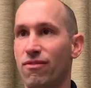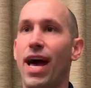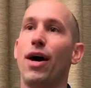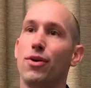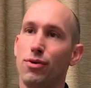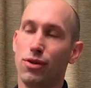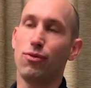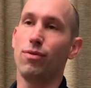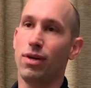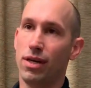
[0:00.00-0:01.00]
value
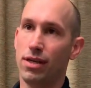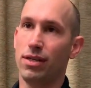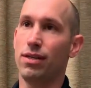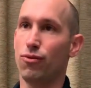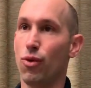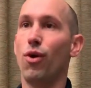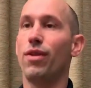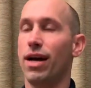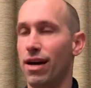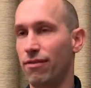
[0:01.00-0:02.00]
and, and
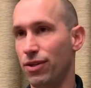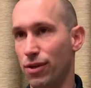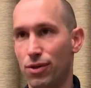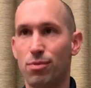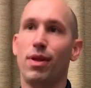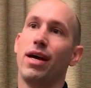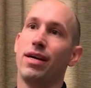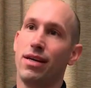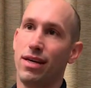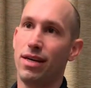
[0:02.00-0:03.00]
role that FTOs
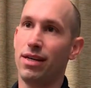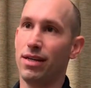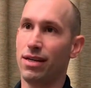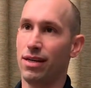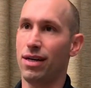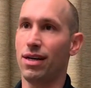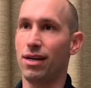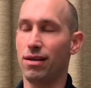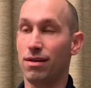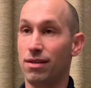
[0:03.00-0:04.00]
play in uh,
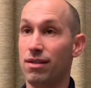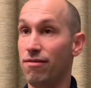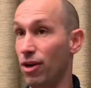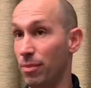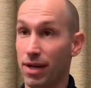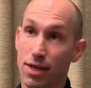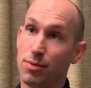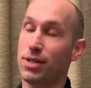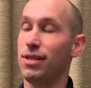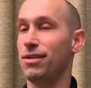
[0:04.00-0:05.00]
developing
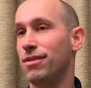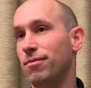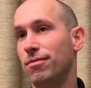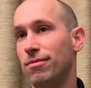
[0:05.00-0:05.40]
expertise.